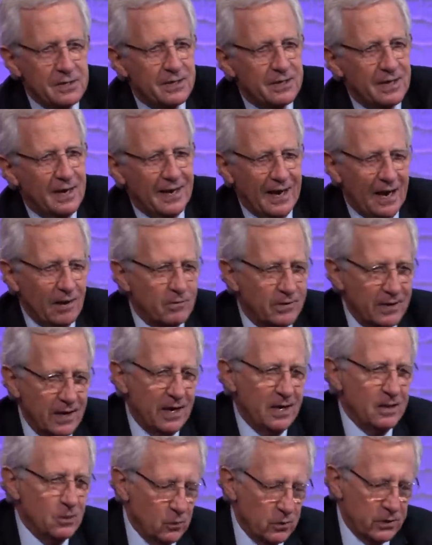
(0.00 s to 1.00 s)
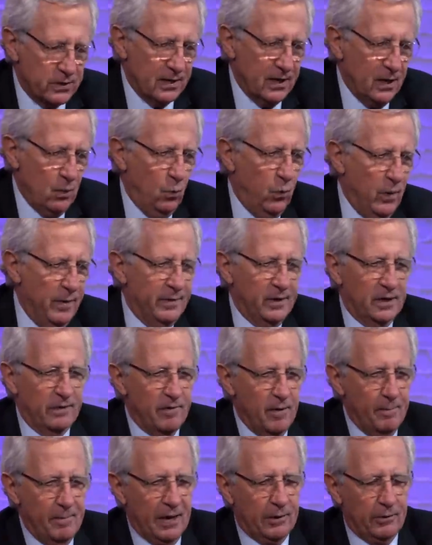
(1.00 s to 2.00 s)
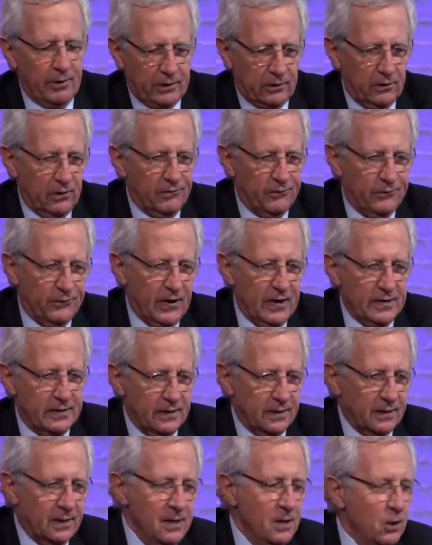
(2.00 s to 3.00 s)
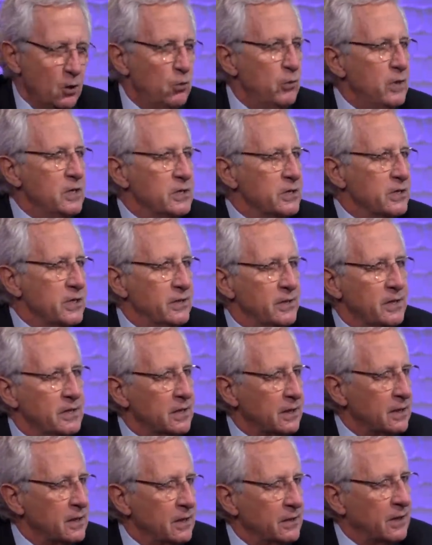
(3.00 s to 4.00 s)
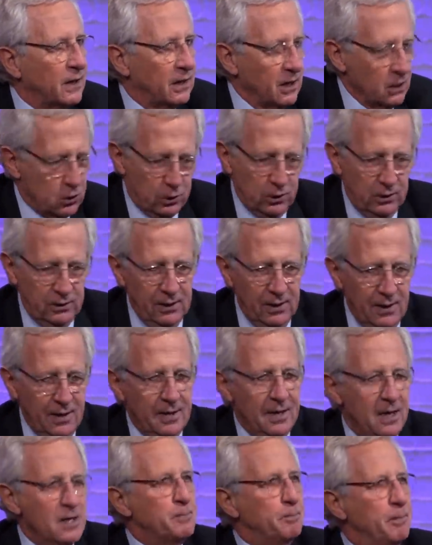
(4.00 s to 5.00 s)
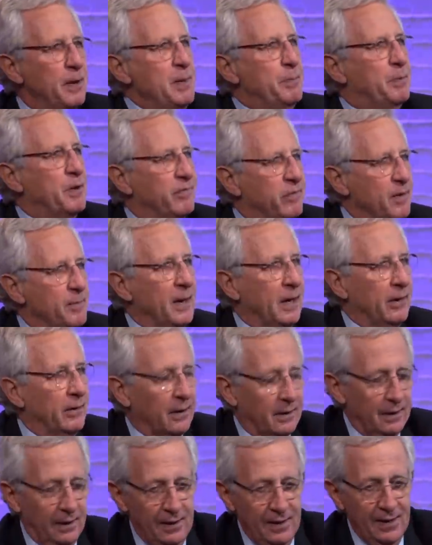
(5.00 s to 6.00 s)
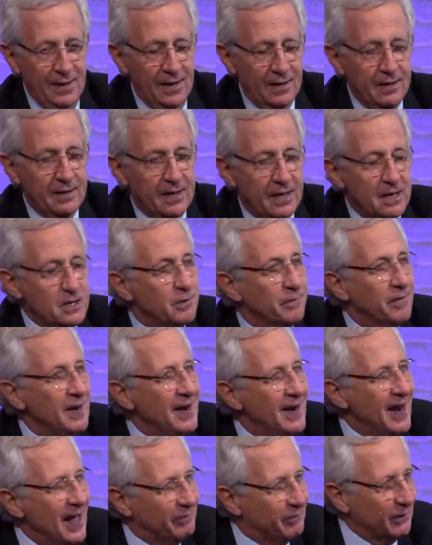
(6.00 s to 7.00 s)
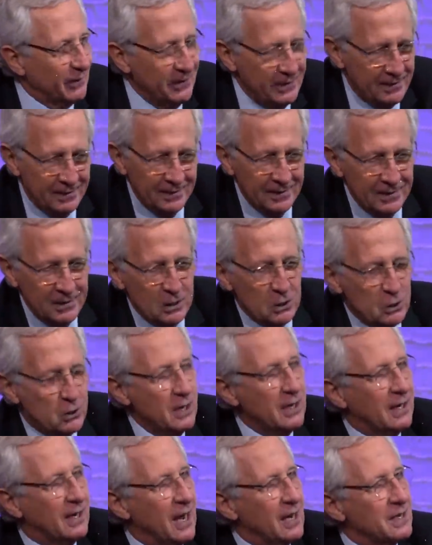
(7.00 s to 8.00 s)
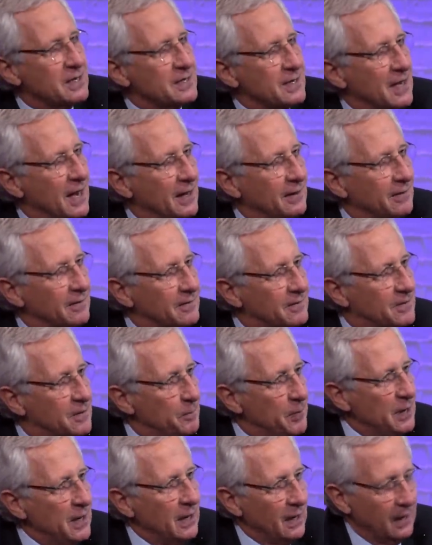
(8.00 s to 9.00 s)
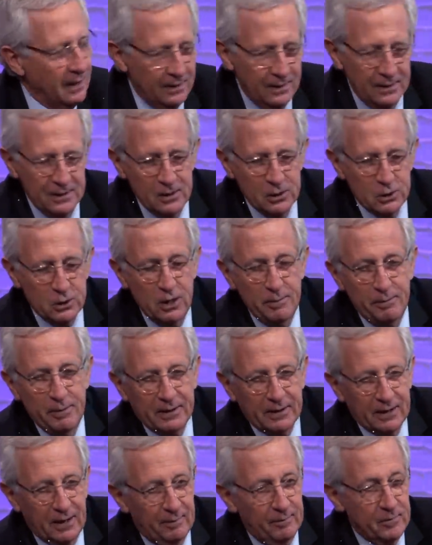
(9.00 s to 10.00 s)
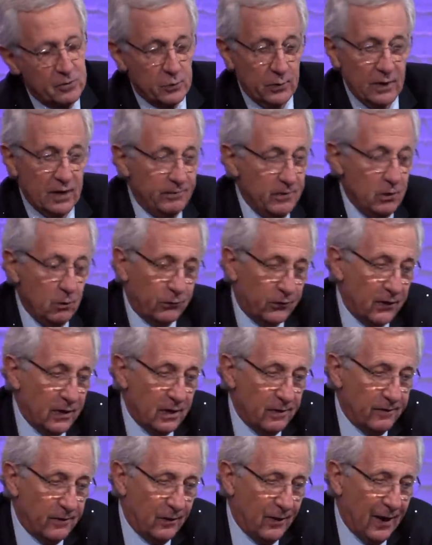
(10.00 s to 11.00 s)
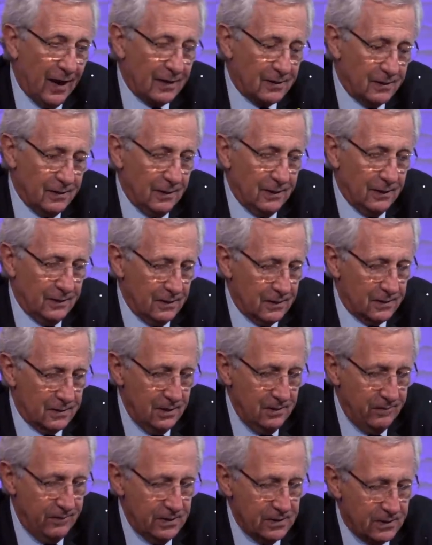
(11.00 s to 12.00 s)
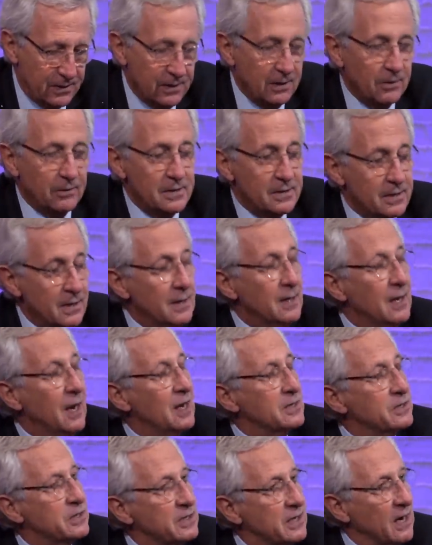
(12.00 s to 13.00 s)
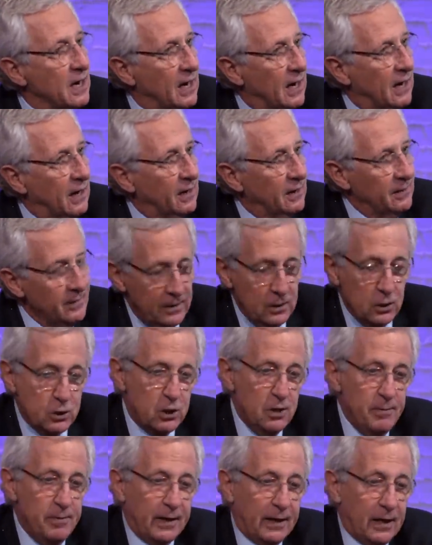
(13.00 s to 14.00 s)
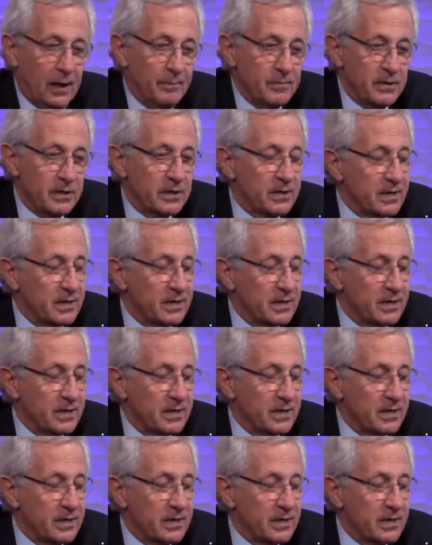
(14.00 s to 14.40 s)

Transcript: and saying, how dare you say women of America are fighting grease in the, in the kitchen. It's people of America. And at the age of 11, she gets that to be. She becomes, whatever you think of her acting and the TV series, a star she becomes a